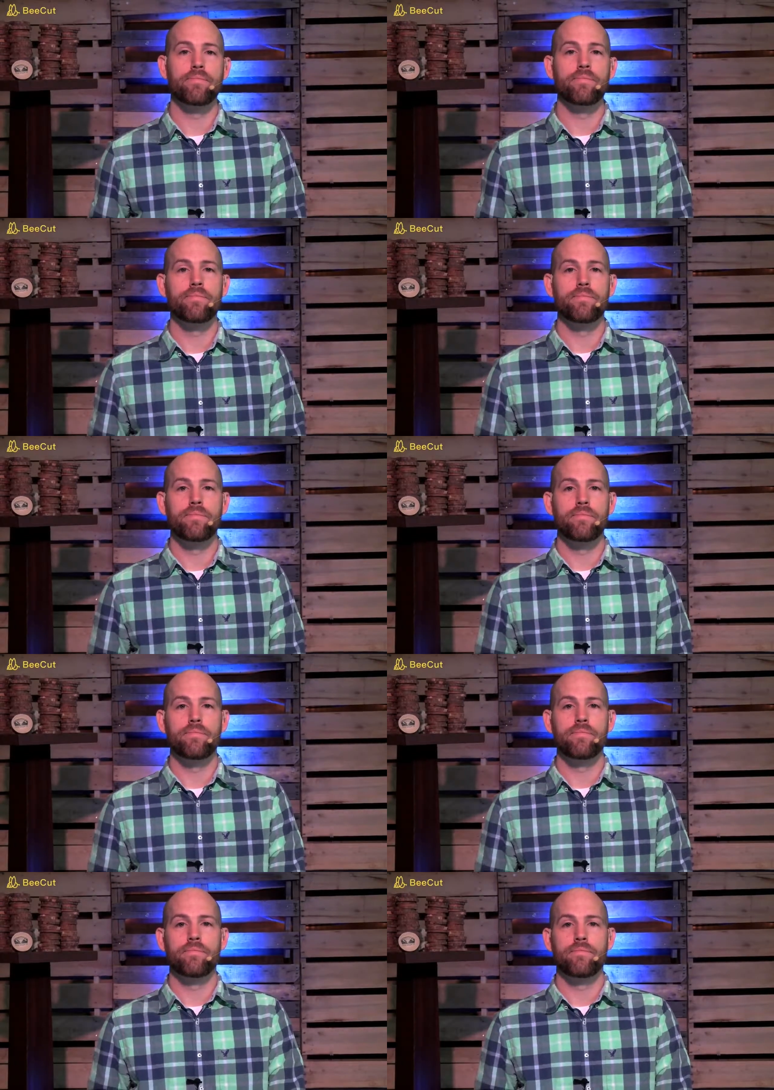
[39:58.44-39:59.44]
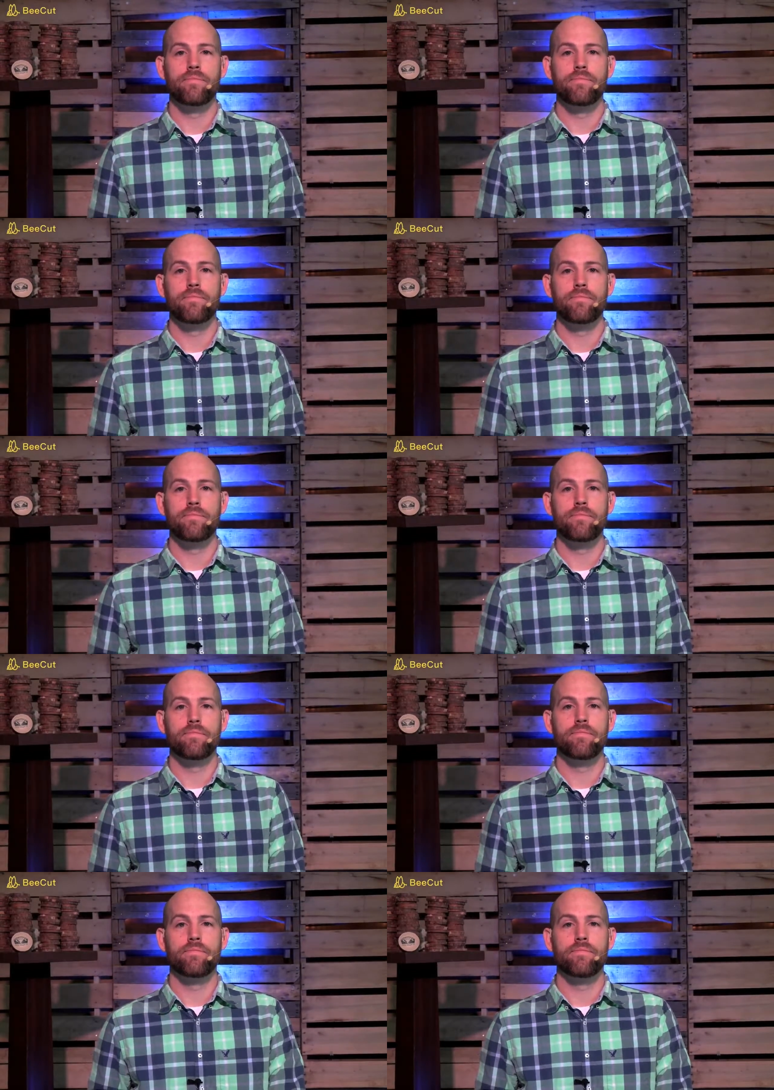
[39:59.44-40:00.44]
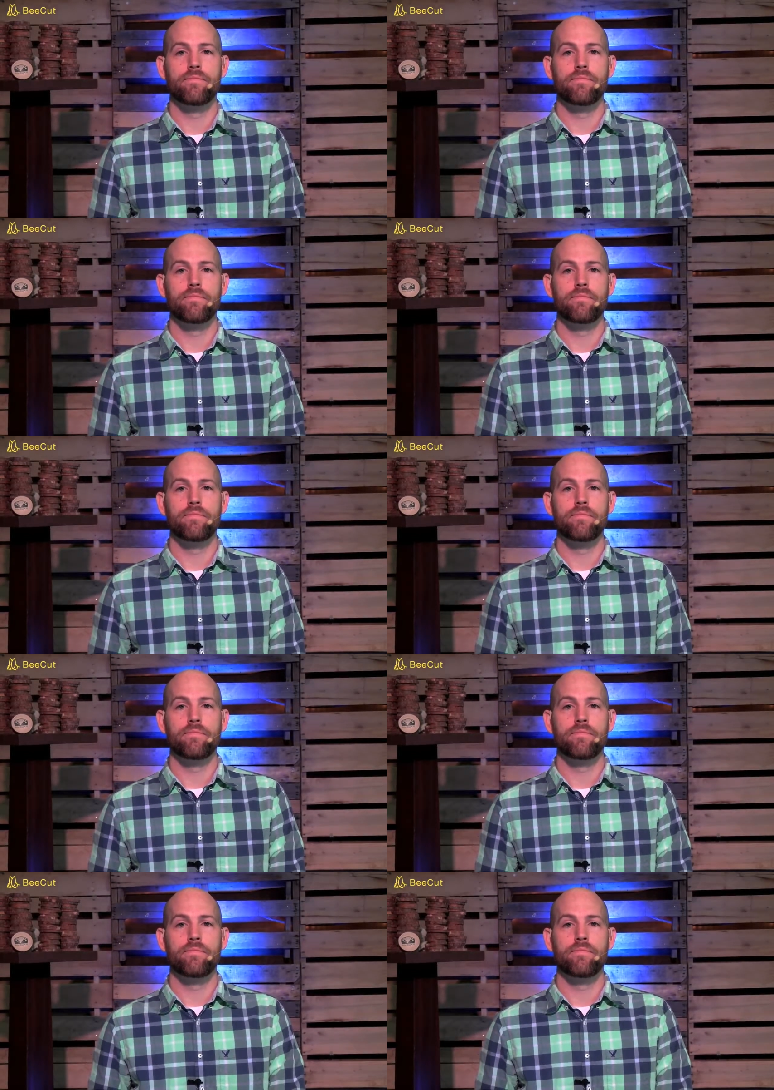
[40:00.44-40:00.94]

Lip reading: Nothing is said.